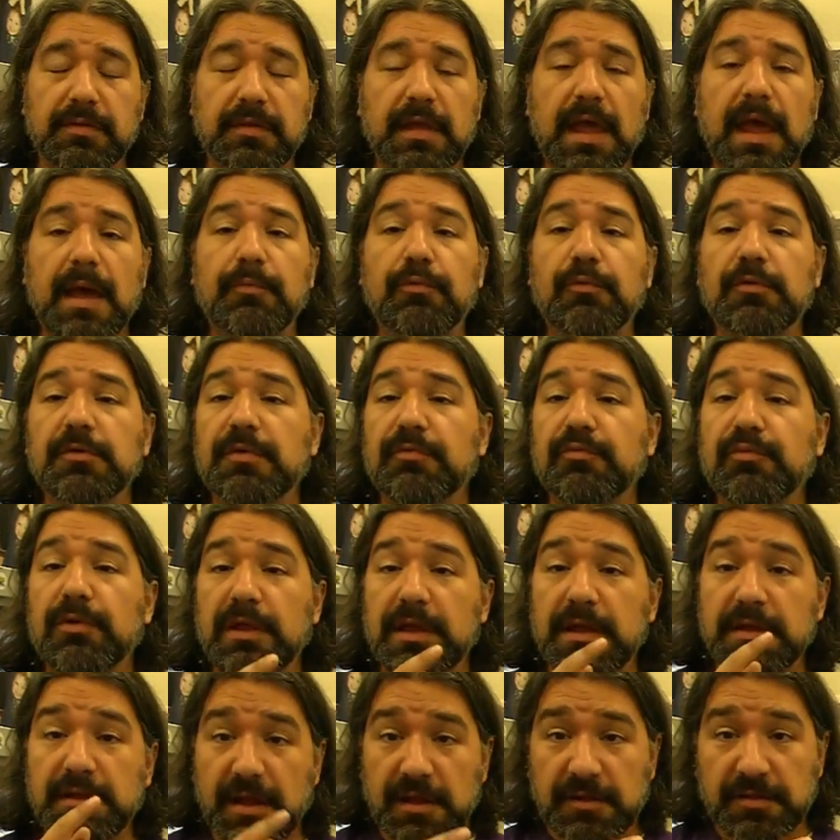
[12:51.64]
Knapp was a
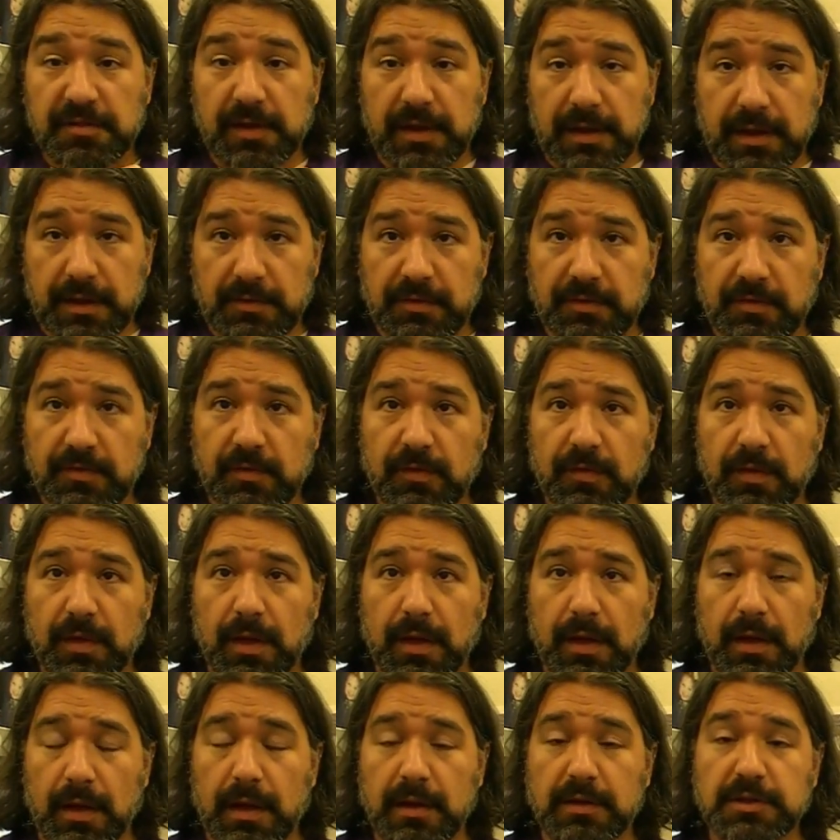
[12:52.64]
brilliant essayist.
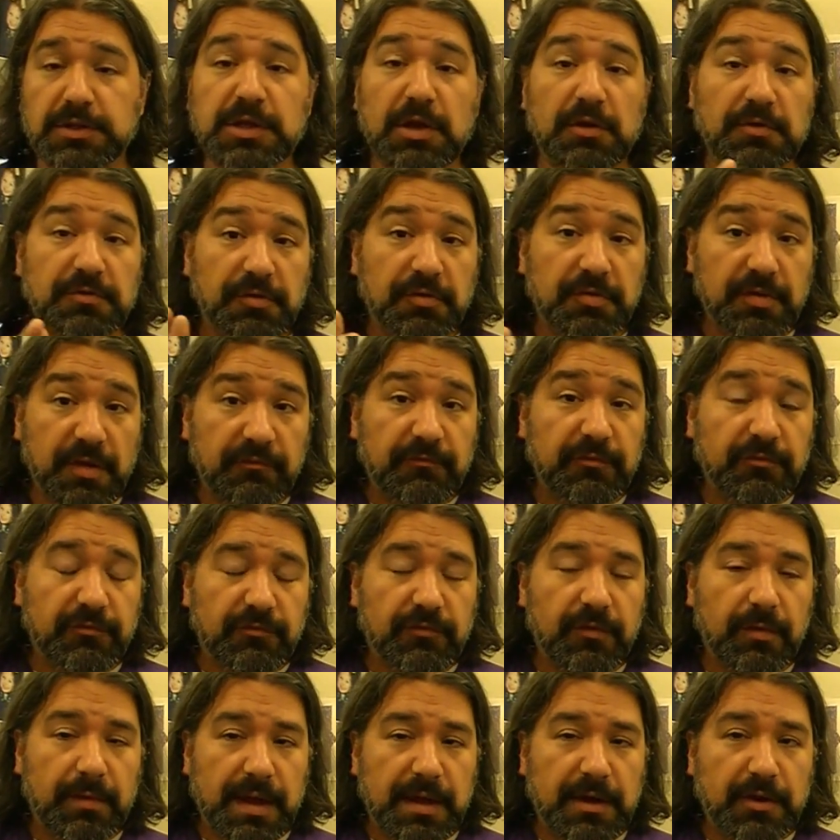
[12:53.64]
She also suffered
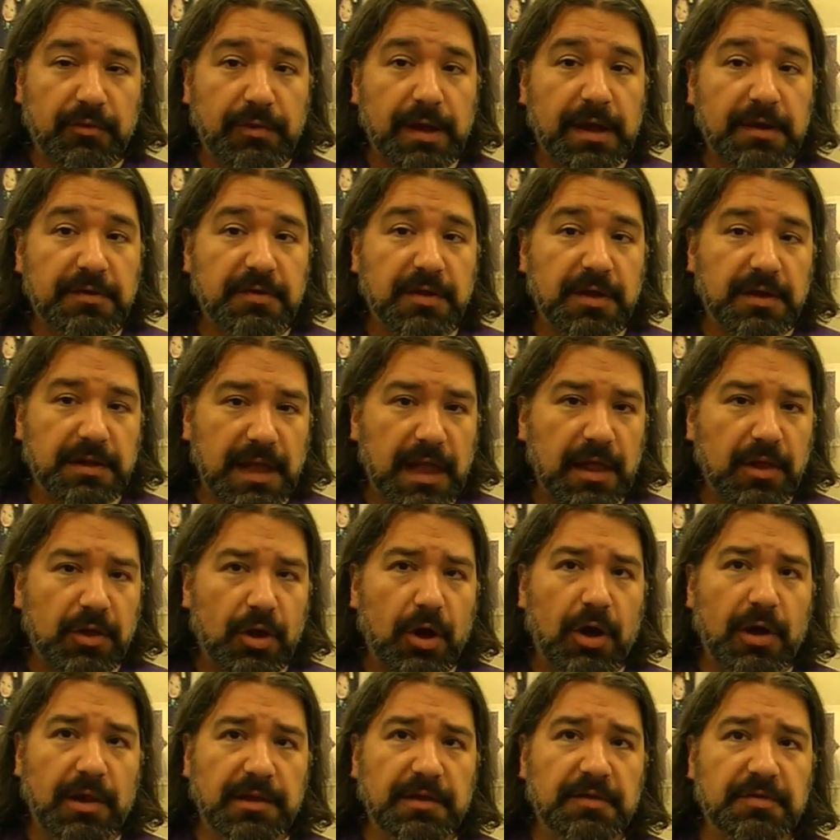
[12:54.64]
from anorexia and
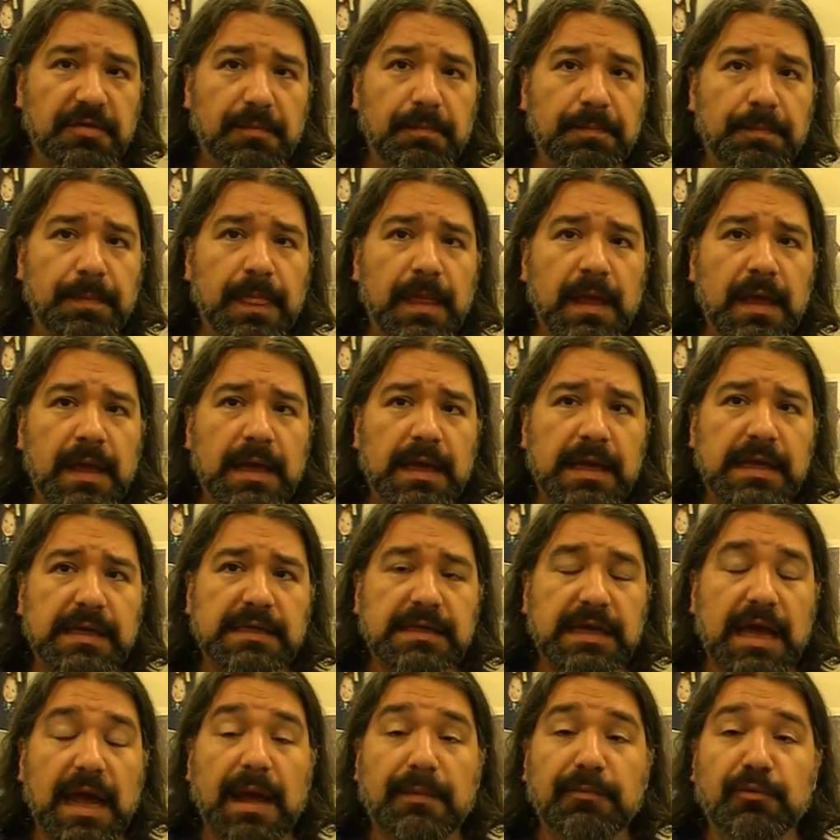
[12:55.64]
alcoholism.
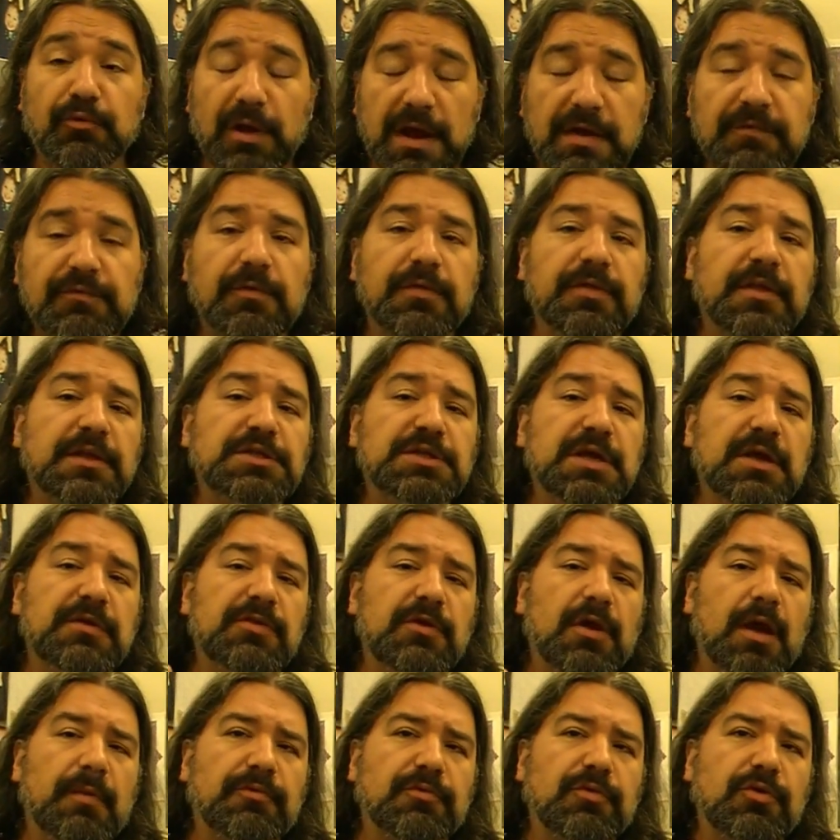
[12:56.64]
I'm grateful that she
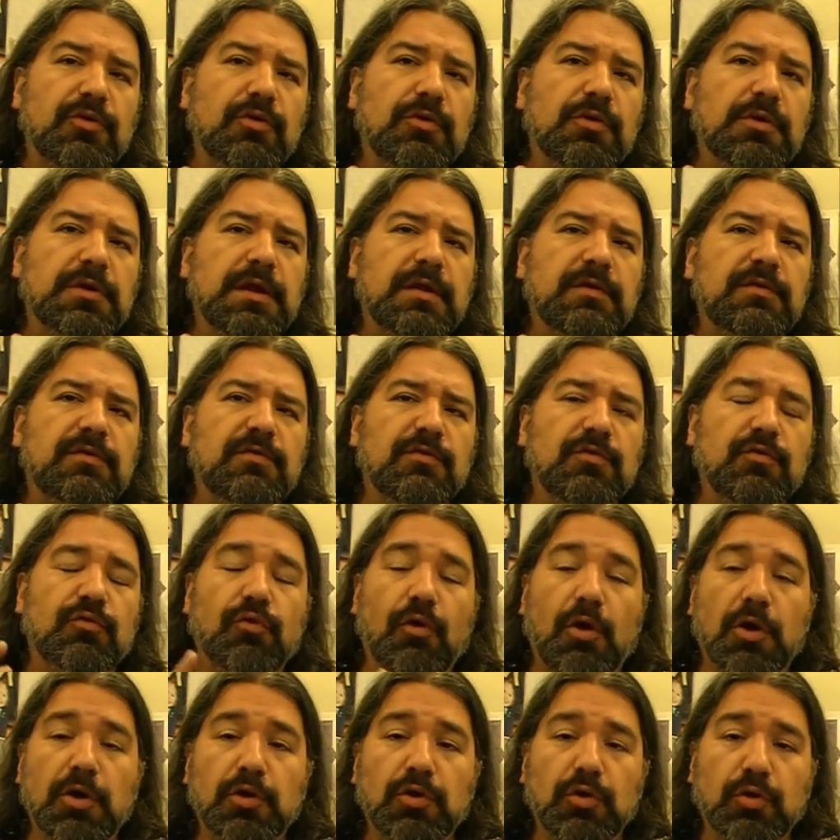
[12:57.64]
had the opportunity to
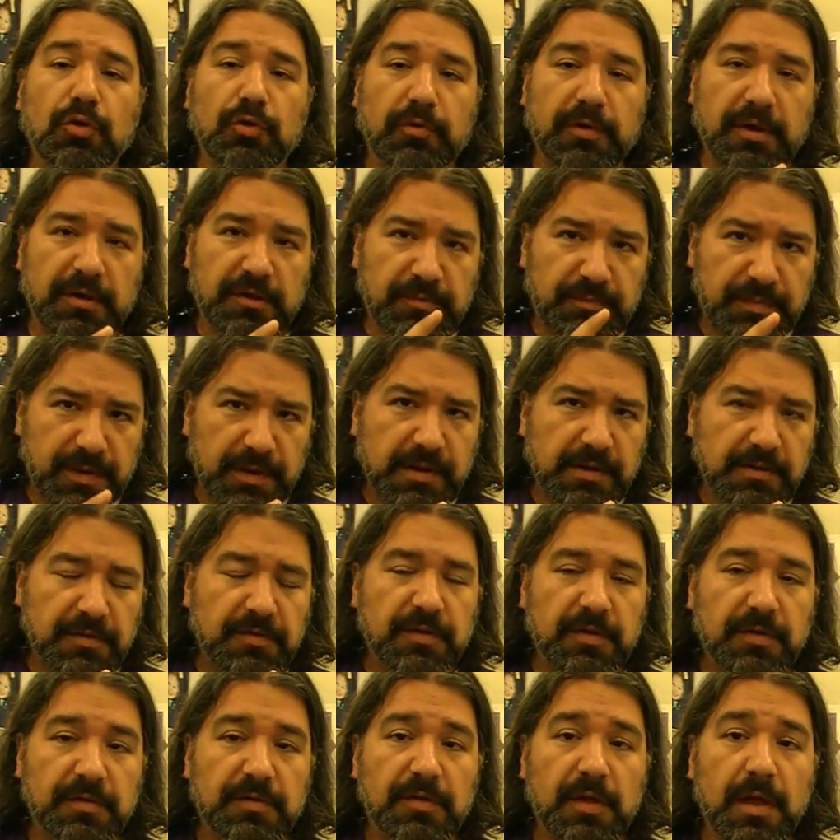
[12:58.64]
chronicle her
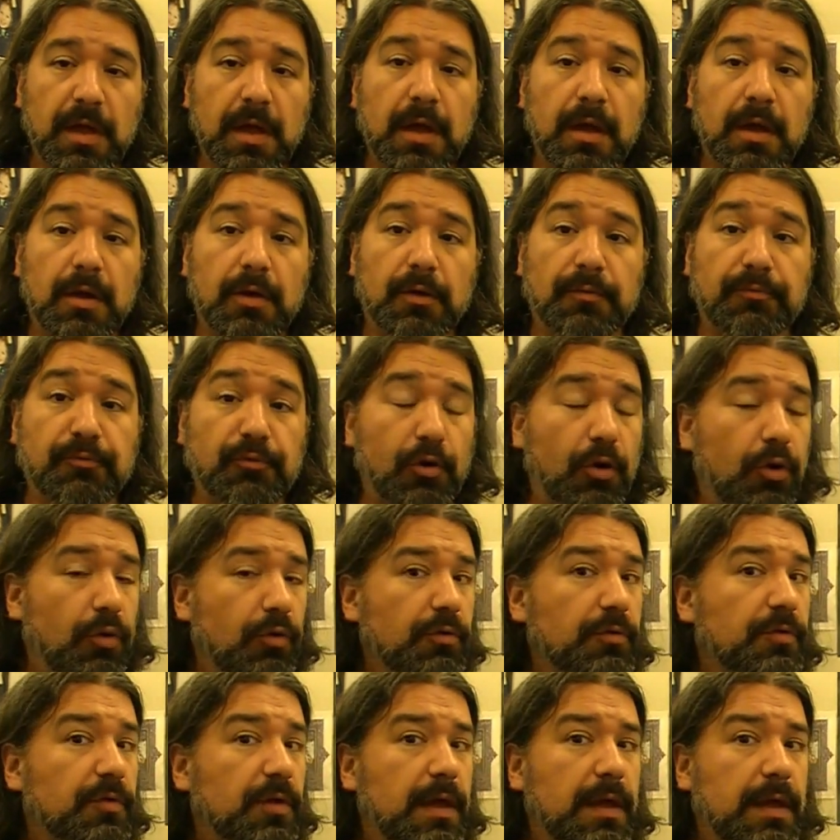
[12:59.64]
experiences. Her
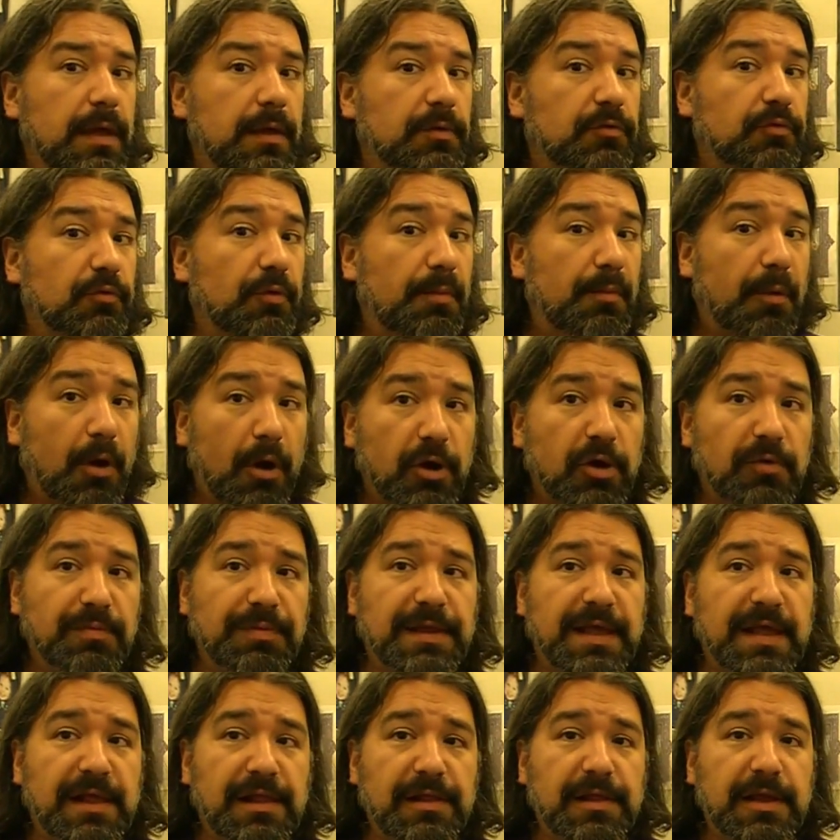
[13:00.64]
prose is
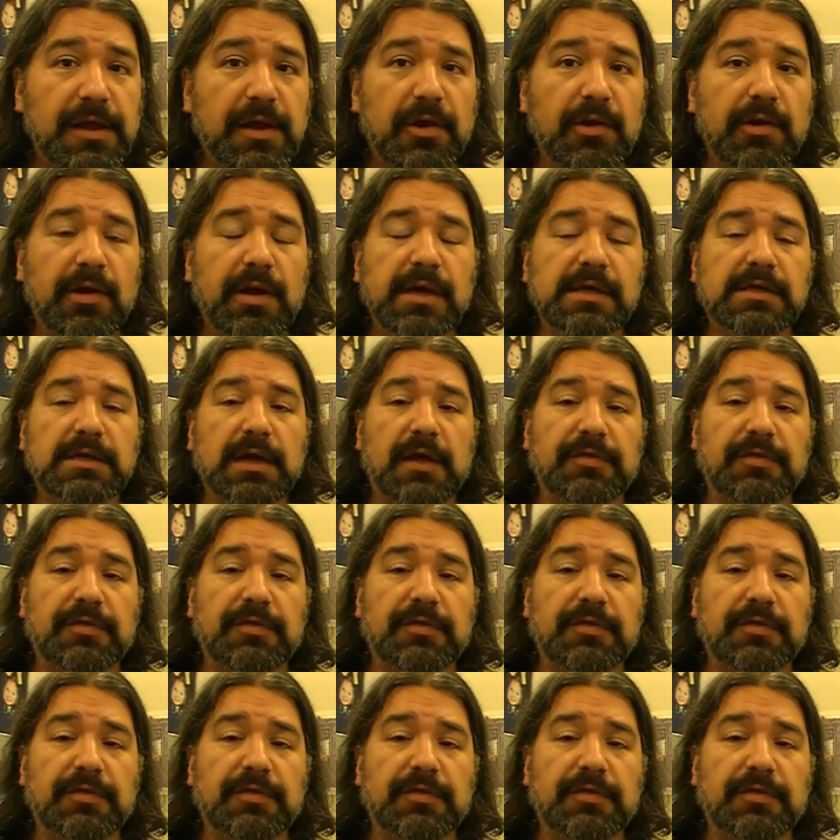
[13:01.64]
remarkably clear.